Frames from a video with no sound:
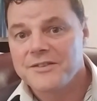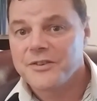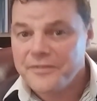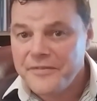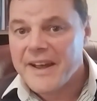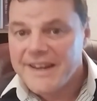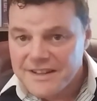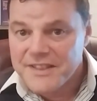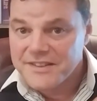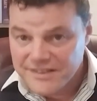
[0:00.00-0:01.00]
to
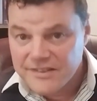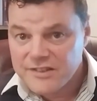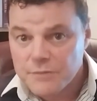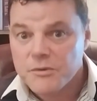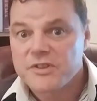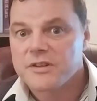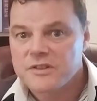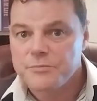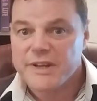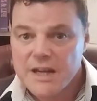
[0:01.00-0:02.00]
fight the system,
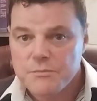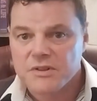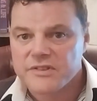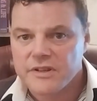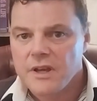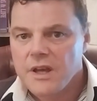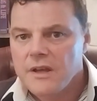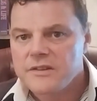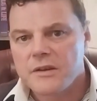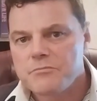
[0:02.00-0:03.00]
to be able to
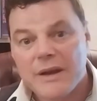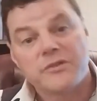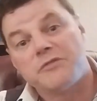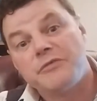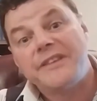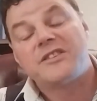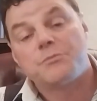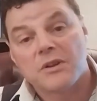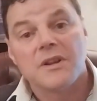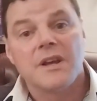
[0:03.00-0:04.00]
mount a
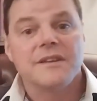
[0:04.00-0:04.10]
reasonable